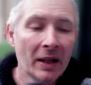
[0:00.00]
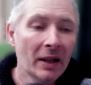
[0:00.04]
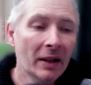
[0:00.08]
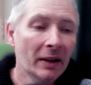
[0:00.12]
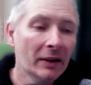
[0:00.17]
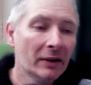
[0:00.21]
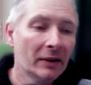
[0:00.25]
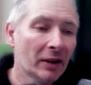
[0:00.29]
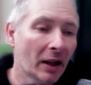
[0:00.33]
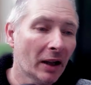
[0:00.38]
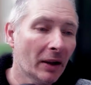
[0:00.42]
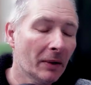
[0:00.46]

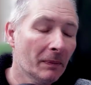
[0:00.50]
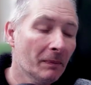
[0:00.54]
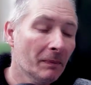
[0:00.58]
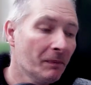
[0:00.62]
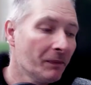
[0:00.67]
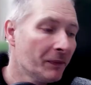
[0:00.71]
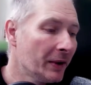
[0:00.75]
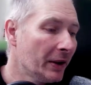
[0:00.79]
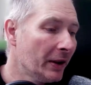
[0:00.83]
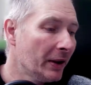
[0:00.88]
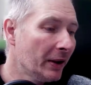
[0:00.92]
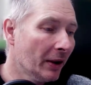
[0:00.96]
So
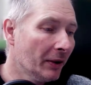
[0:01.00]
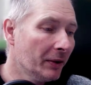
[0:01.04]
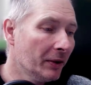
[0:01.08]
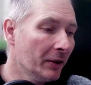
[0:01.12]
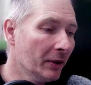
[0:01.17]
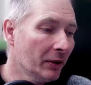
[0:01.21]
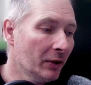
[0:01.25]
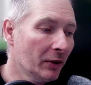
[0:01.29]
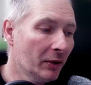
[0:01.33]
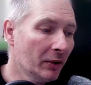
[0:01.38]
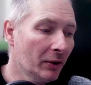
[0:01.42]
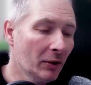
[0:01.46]
you know you,
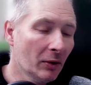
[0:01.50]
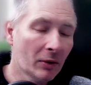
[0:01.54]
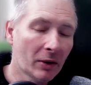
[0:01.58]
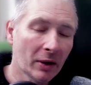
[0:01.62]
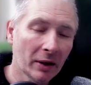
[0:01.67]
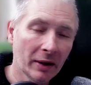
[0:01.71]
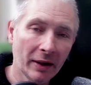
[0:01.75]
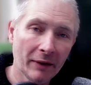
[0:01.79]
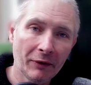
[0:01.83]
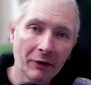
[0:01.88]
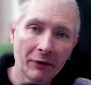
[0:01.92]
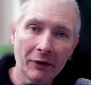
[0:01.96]
you can
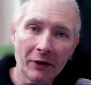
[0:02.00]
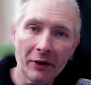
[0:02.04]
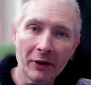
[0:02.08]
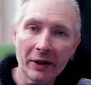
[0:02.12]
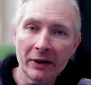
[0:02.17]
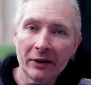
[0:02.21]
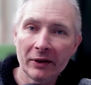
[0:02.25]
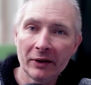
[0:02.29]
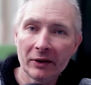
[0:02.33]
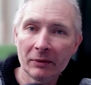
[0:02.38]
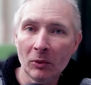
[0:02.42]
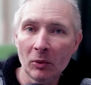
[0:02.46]
have a very
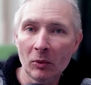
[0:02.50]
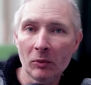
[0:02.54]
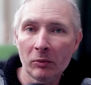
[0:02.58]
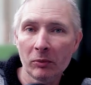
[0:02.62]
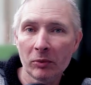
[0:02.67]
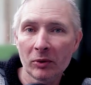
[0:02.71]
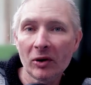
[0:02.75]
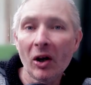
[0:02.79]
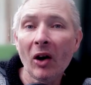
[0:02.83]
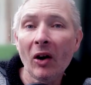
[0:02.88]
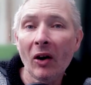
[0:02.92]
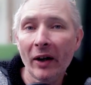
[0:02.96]
small
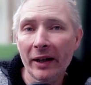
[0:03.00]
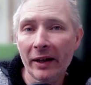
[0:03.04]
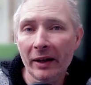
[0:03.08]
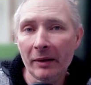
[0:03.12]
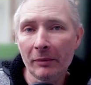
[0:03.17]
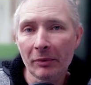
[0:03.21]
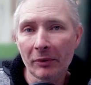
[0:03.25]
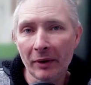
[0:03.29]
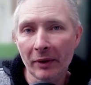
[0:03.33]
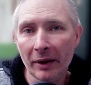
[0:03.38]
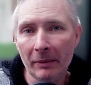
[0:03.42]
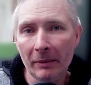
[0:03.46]
tiny
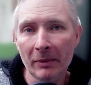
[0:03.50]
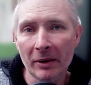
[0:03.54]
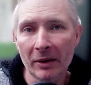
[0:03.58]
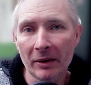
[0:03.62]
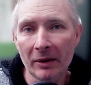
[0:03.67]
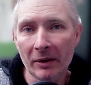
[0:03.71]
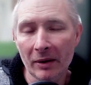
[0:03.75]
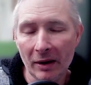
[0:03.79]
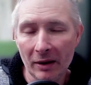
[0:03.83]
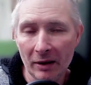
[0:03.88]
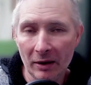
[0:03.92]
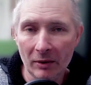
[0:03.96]
premium
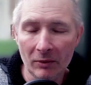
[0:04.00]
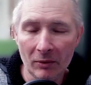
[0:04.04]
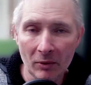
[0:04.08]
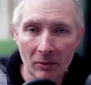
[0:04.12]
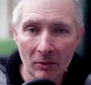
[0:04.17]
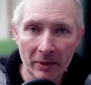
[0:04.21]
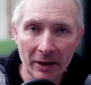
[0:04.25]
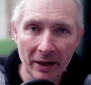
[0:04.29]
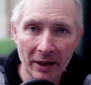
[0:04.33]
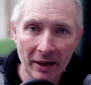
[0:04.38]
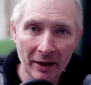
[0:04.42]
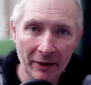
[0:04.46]
that you
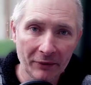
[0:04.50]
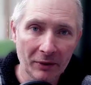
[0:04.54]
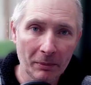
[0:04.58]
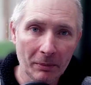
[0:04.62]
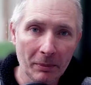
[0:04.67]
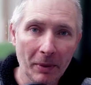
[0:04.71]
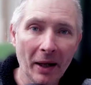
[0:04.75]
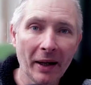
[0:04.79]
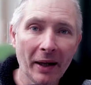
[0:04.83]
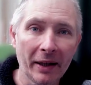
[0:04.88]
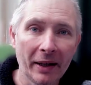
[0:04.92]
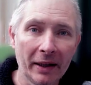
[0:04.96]
normally have to
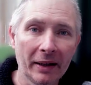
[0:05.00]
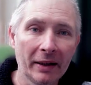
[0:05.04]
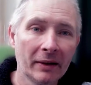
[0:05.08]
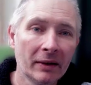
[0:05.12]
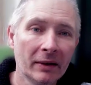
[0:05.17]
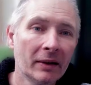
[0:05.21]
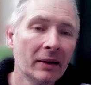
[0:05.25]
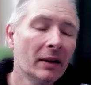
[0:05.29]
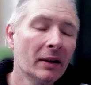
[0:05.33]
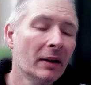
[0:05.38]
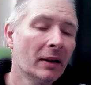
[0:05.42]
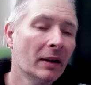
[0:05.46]
pay,
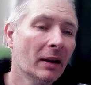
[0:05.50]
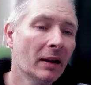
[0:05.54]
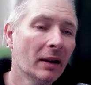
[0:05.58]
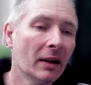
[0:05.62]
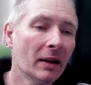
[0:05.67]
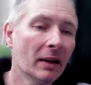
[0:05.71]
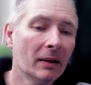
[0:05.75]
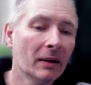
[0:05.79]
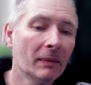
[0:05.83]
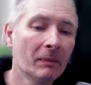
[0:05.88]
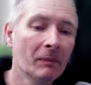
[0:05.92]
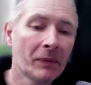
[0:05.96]

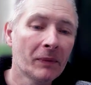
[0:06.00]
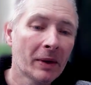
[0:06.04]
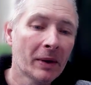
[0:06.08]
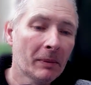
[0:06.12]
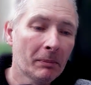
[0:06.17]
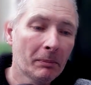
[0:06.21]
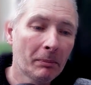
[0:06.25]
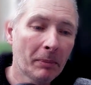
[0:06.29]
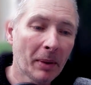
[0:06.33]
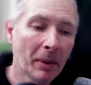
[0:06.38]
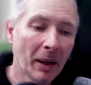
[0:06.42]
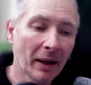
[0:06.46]
um,
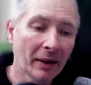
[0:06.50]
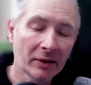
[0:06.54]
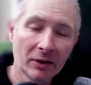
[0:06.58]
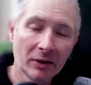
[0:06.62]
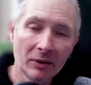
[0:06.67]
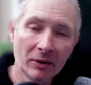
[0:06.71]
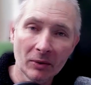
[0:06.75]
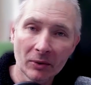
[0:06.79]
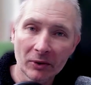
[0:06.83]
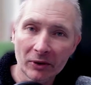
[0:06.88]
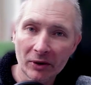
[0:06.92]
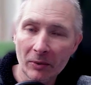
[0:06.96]
but
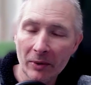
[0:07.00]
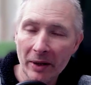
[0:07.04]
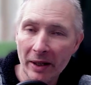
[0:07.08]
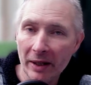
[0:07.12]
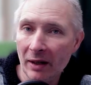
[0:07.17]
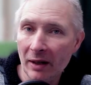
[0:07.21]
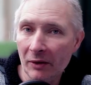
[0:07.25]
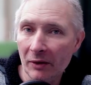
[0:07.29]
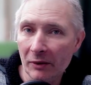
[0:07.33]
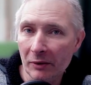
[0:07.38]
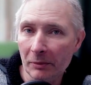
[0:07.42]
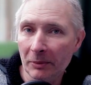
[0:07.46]
you're still getting
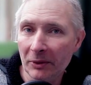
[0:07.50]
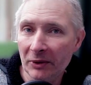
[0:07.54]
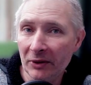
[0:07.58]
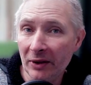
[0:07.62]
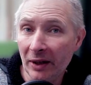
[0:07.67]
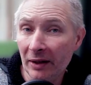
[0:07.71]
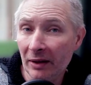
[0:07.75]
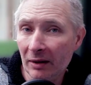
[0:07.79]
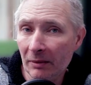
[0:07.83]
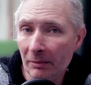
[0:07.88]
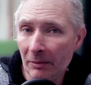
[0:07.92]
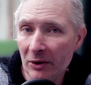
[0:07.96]
one hundred
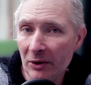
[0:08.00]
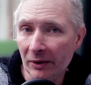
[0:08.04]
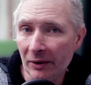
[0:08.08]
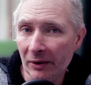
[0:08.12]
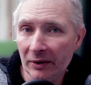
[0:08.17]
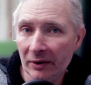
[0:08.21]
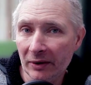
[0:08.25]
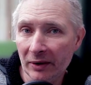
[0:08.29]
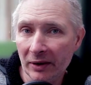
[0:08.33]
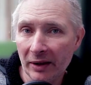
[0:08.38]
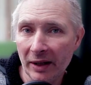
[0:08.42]
percent commissions.